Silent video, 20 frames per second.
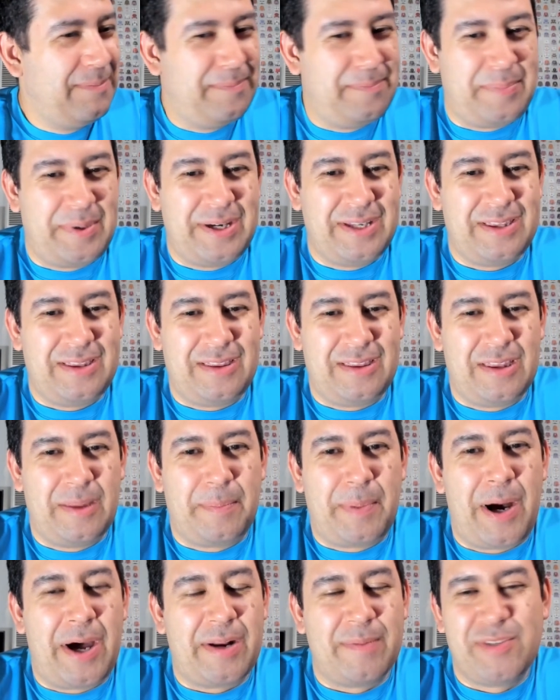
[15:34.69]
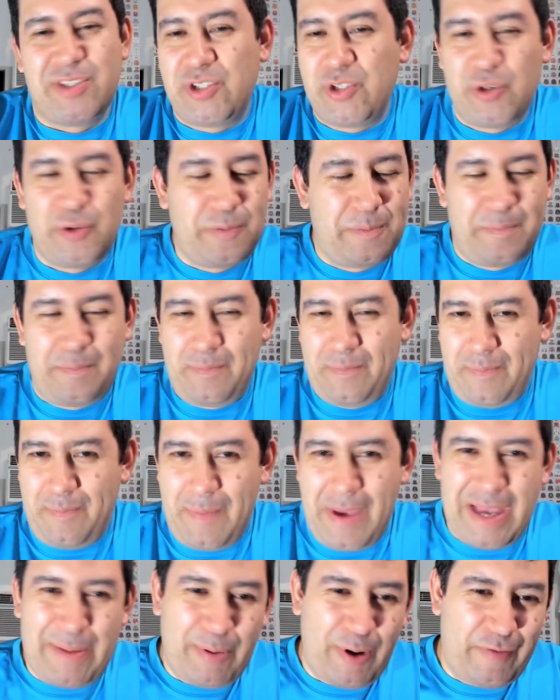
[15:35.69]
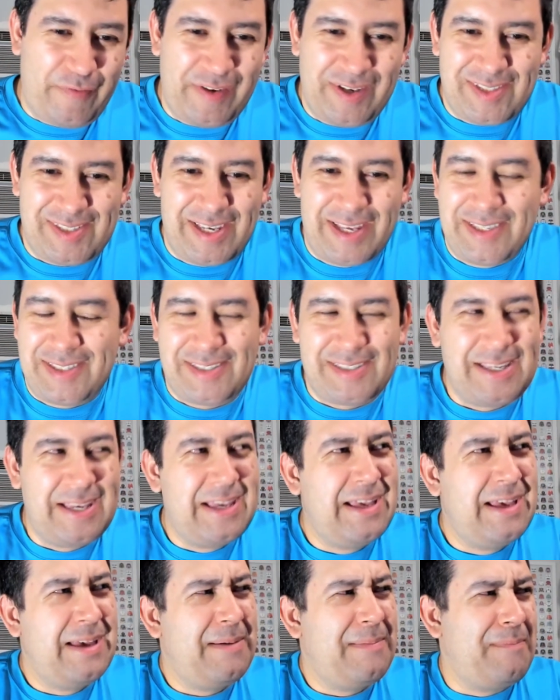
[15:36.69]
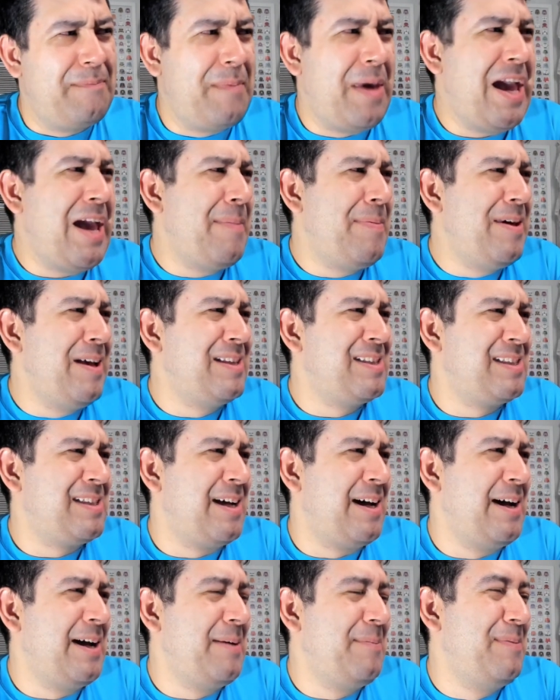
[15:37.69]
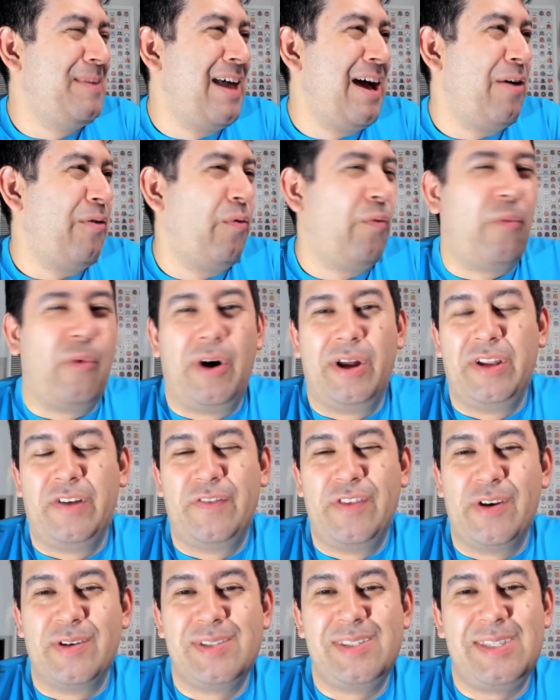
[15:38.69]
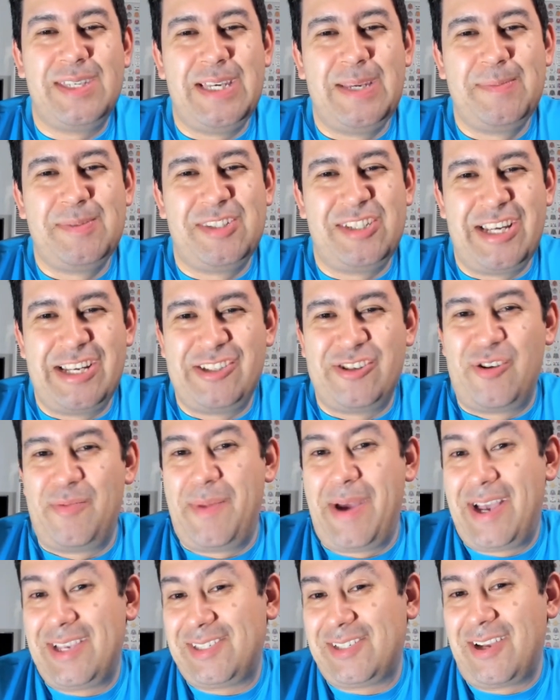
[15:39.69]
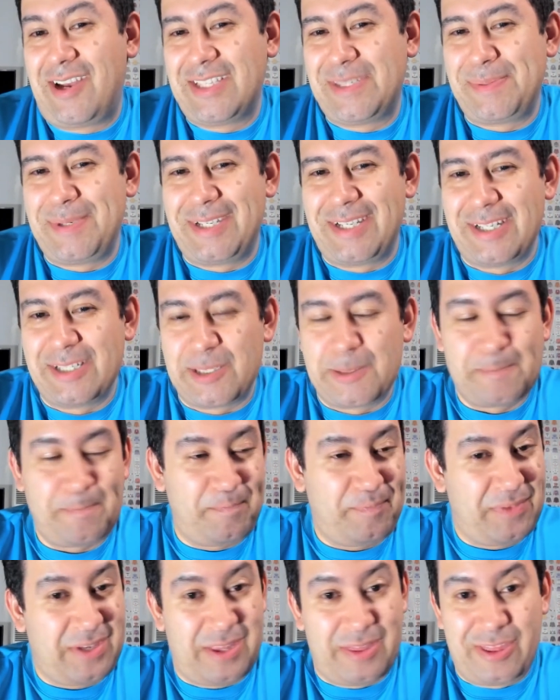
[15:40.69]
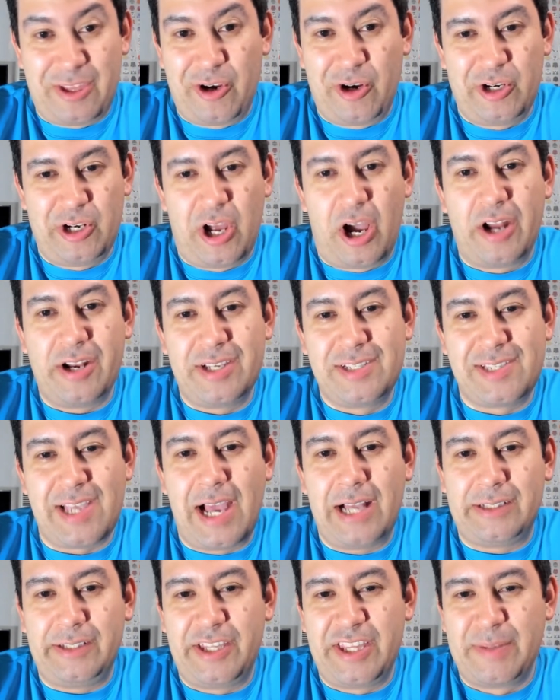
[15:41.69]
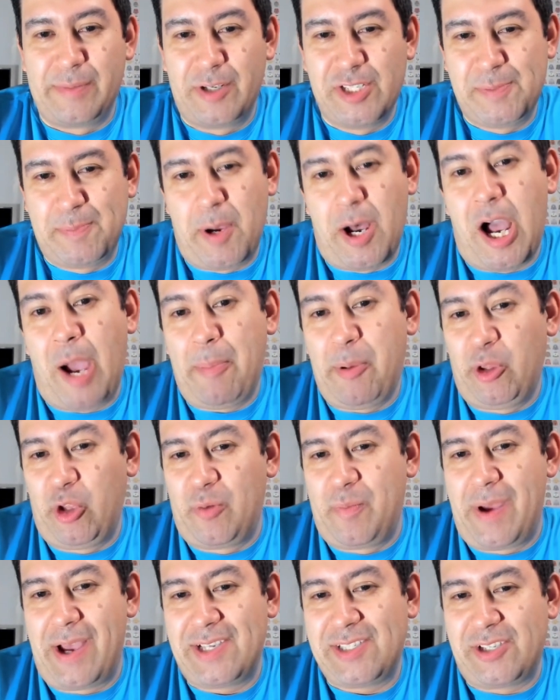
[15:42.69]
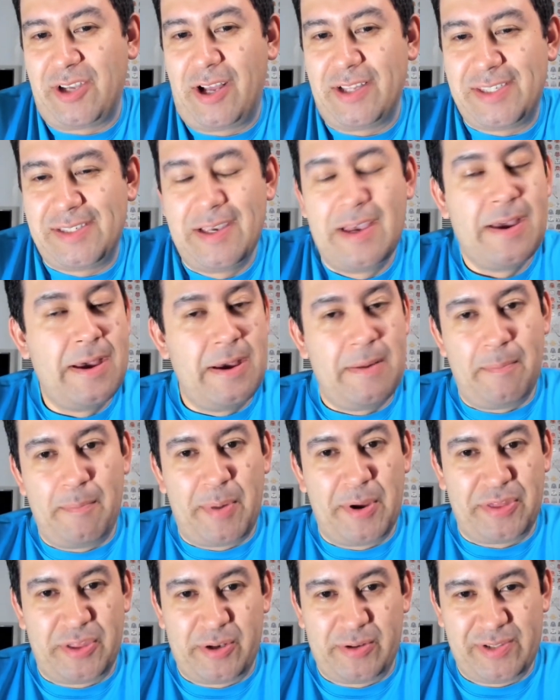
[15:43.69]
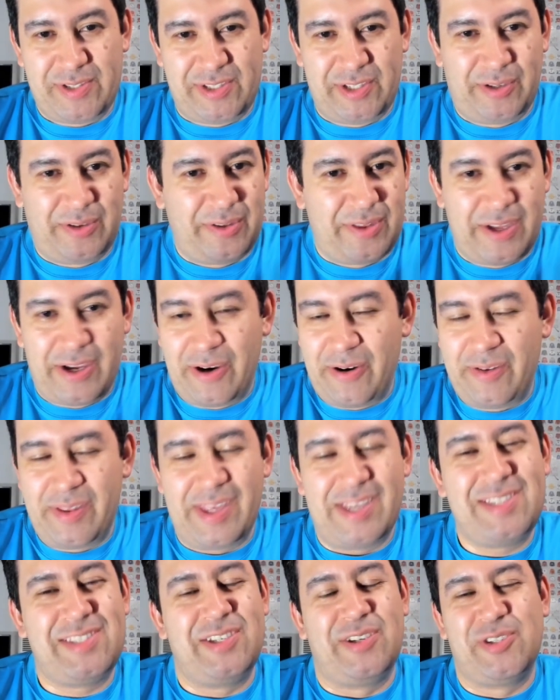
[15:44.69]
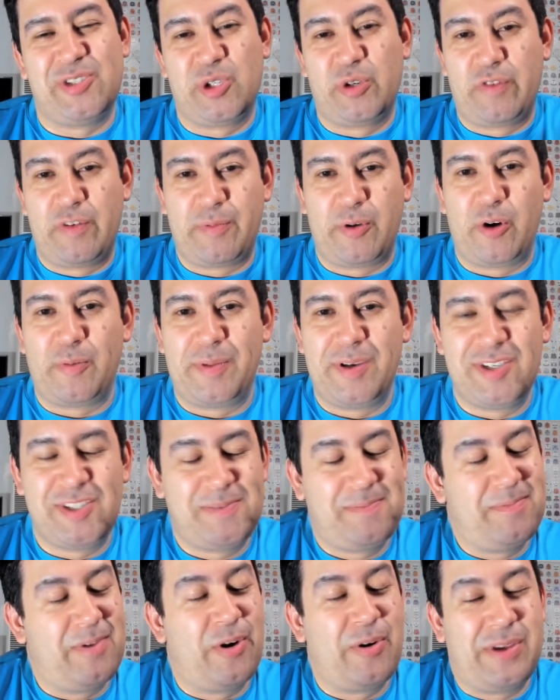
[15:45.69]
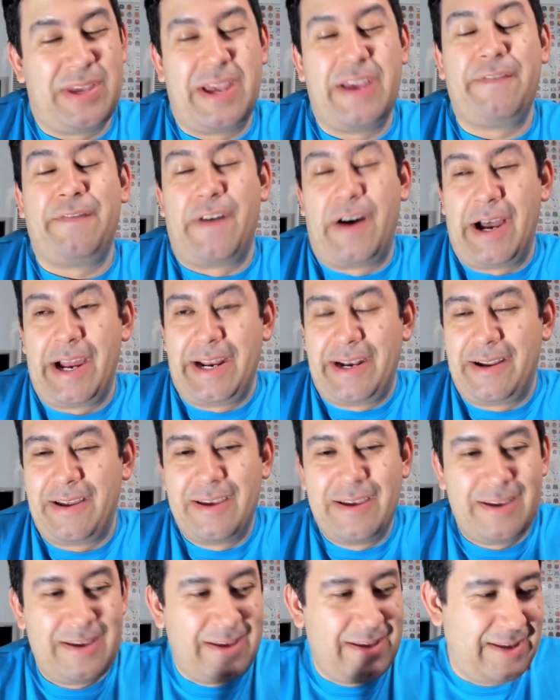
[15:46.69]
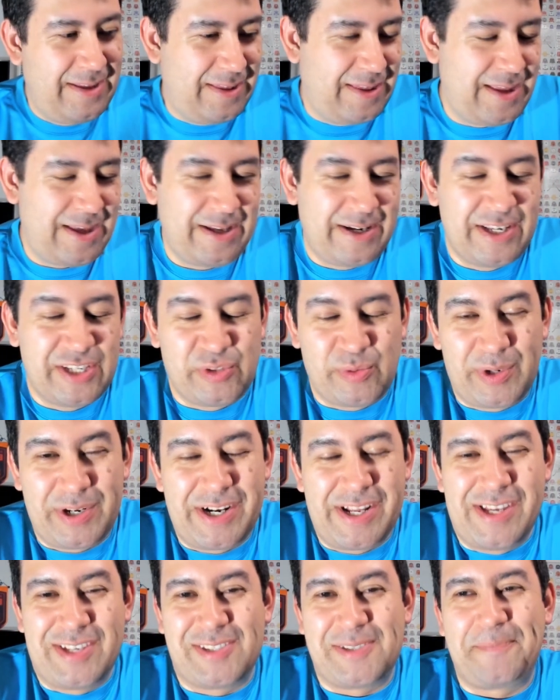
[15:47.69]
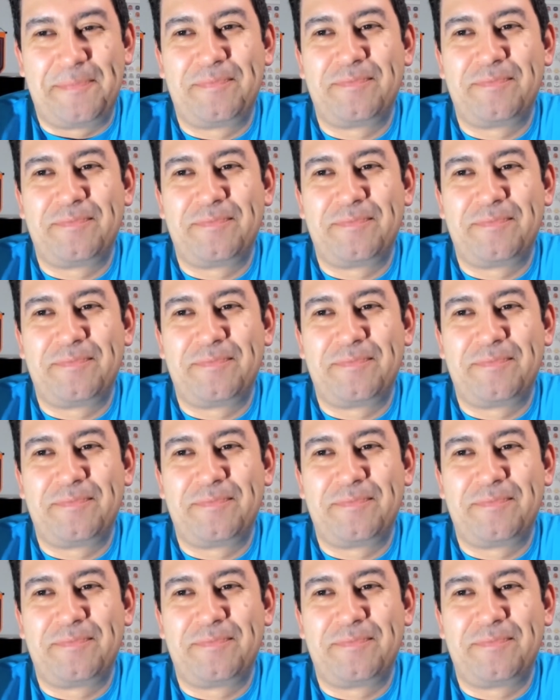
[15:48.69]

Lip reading: But the bottom two make perfect sense. Maybe it's time that one of those teams change their mascots, because they're not exactly the most popular mascots, but they're still there. They still serve a purpose. Okay, fine. It is what it is.